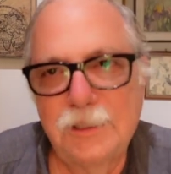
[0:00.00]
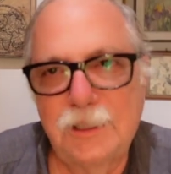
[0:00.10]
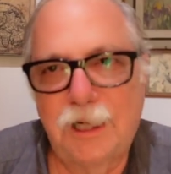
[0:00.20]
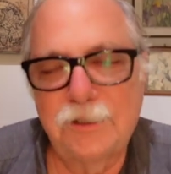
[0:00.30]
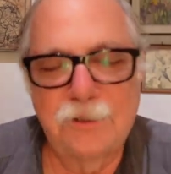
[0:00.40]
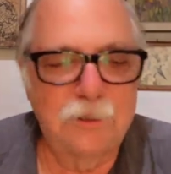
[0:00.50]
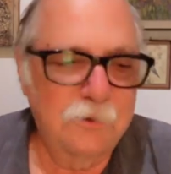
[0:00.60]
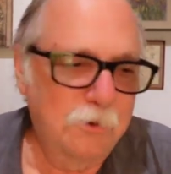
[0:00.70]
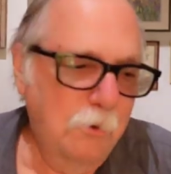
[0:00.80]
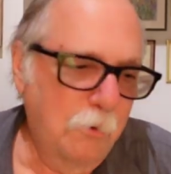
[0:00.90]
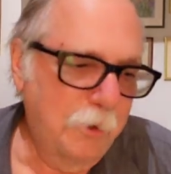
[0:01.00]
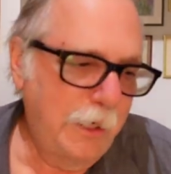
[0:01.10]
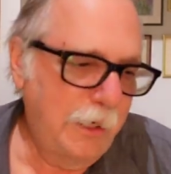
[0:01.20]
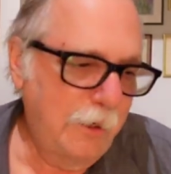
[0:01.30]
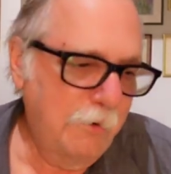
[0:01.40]
I think the goal to
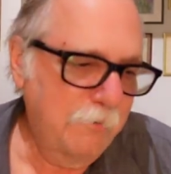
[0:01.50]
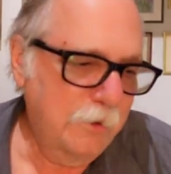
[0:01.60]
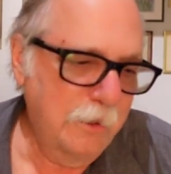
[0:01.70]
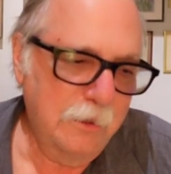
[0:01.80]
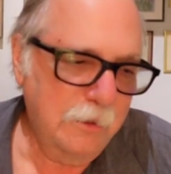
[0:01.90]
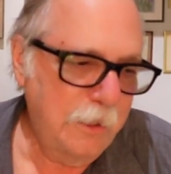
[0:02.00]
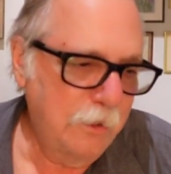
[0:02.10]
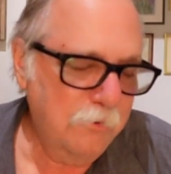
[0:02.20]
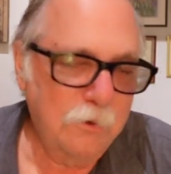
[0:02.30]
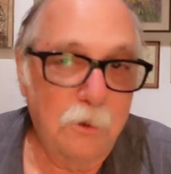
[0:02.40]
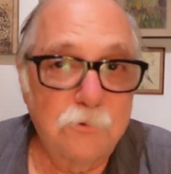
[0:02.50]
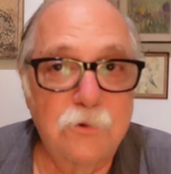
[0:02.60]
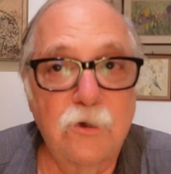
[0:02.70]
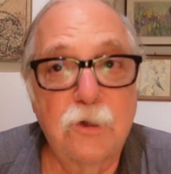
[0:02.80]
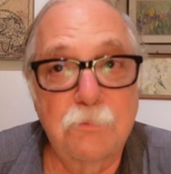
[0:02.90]
have. Eat as close
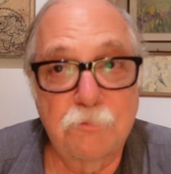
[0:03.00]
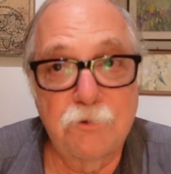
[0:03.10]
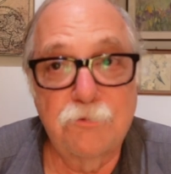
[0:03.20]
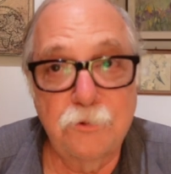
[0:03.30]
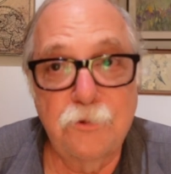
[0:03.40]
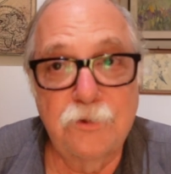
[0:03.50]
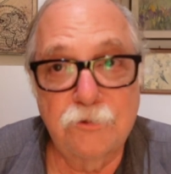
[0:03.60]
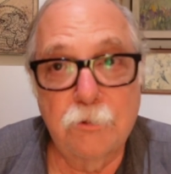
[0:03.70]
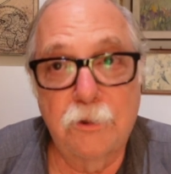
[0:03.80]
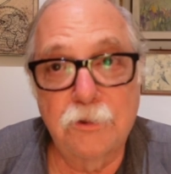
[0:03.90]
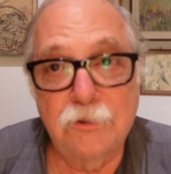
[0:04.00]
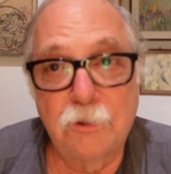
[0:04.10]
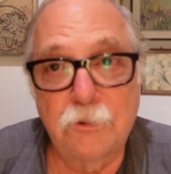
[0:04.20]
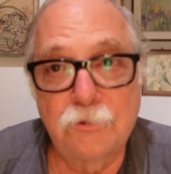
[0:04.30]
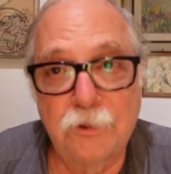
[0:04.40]
to home with food that's grown as
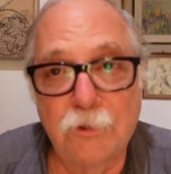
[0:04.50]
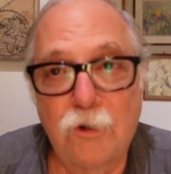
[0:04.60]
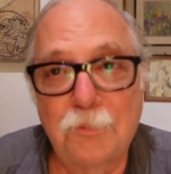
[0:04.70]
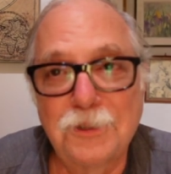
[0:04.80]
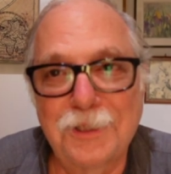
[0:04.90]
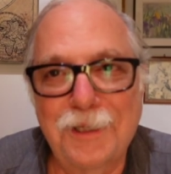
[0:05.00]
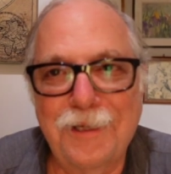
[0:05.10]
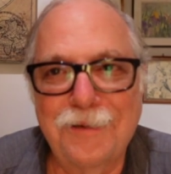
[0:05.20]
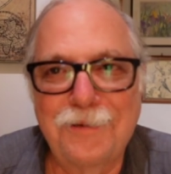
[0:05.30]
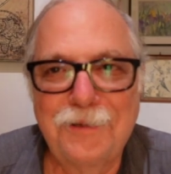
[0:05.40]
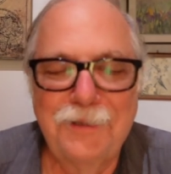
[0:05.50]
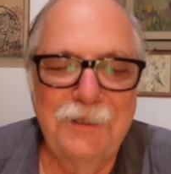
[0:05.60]
close to your home as you can,